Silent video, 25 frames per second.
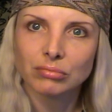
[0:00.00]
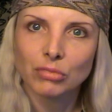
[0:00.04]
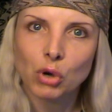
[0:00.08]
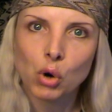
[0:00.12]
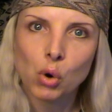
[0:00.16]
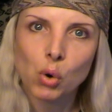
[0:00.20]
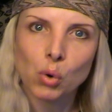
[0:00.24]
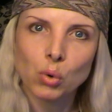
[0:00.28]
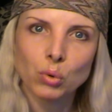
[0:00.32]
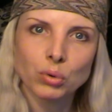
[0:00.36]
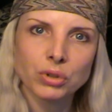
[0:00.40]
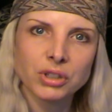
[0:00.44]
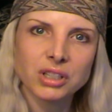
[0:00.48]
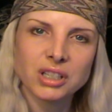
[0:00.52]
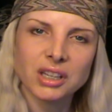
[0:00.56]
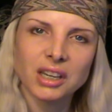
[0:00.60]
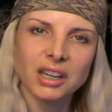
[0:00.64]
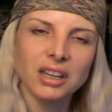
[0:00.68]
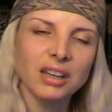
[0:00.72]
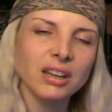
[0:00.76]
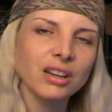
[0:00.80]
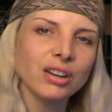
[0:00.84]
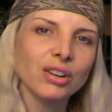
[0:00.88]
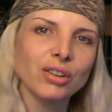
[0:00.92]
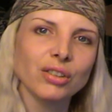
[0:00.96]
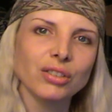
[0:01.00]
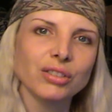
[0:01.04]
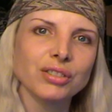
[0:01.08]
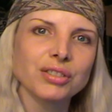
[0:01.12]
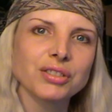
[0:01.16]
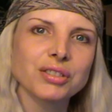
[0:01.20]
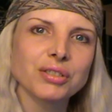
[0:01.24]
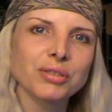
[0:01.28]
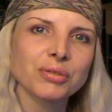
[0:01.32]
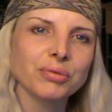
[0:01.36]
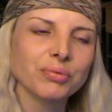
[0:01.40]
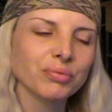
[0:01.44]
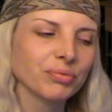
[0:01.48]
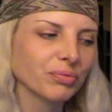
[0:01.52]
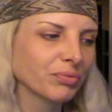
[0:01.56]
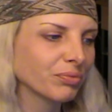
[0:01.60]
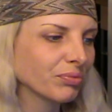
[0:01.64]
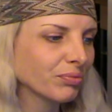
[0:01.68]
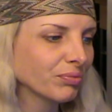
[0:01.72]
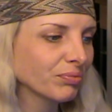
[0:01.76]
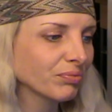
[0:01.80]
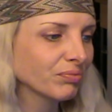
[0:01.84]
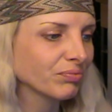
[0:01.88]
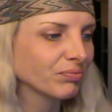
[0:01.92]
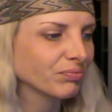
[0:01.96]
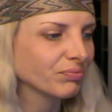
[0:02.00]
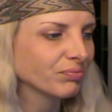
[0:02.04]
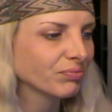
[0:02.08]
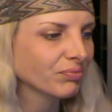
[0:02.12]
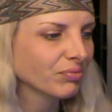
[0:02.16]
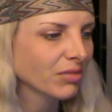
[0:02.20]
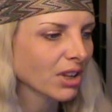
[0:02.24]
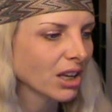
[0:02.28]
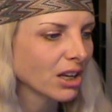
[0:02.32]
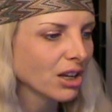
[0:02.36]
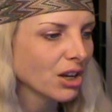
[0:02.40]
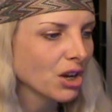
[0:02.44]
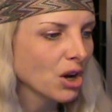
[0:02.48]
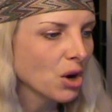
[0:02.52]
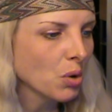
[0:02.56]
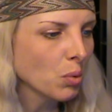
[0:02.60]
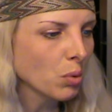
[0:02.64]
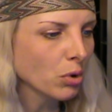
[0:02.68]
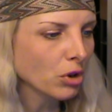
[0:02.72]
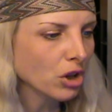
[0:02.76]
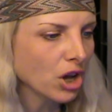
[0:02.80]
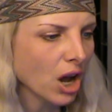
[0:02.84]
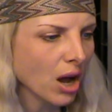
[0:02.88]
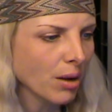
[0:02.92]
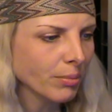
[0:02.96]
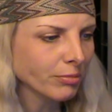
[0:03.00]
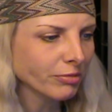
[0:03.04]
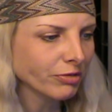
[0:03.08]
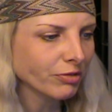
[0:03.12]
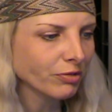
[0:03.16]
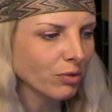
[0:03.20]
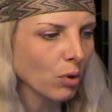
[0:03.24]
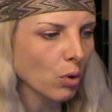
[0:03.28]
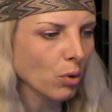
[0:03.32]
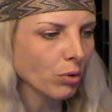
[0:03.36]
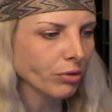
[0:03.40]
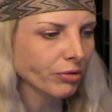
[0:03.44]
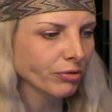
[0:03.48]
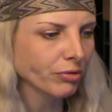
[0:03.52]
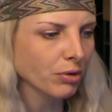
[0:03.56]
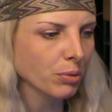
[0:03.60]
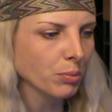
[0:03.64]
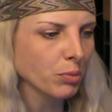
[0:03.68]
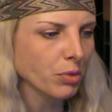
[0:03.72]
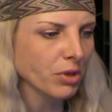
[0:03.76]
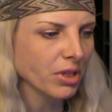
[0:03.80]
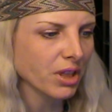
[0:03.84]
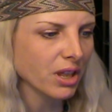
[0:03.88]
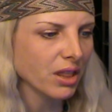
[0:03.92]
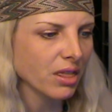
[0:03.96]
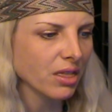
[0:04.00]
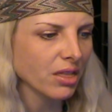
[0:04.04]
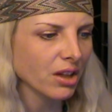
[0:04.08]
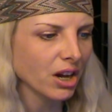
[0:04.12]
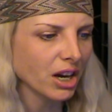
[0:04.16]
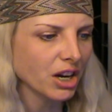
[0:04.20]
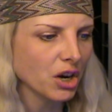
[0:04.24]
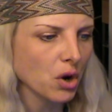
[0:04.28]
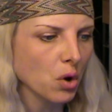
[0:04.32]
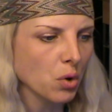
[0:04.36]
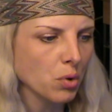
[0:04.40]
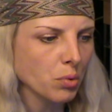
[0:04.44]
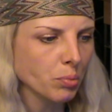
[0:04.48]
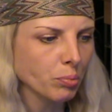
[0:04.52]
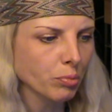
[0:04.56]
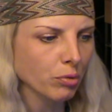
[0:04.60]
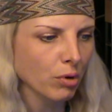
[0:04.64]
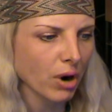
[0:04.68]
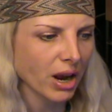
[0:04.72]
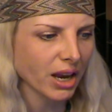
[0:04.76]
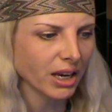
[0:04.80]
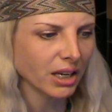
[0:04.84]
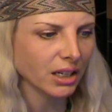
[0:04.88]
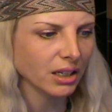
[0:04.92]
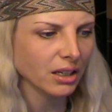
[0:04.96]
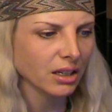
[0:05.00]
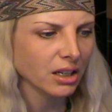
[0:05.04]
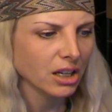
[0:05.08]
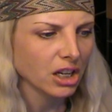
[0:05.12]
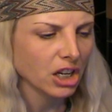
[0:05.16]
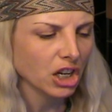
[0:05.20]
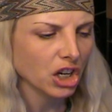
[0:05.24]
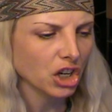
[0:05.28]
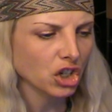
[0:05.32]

Horned eagles will come forth from within thine own brain